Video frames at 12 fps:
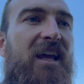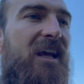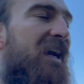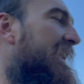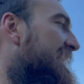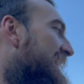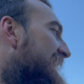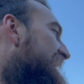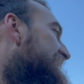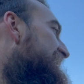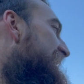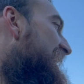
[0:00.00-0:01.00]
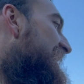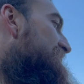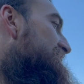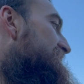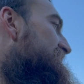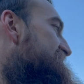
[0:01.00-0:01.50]
And then I
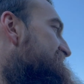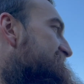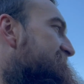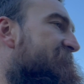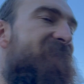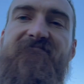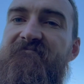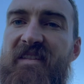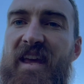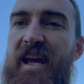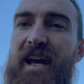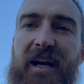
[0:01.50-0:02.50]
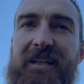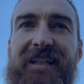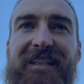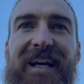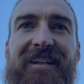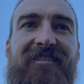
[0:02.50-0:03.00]
think
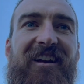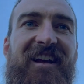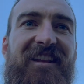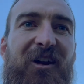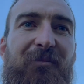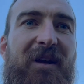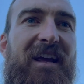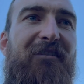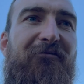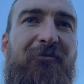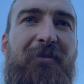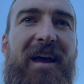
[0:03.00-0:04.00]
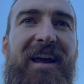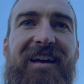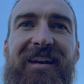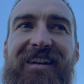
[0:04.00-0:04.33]
that's it. That'll be it for me,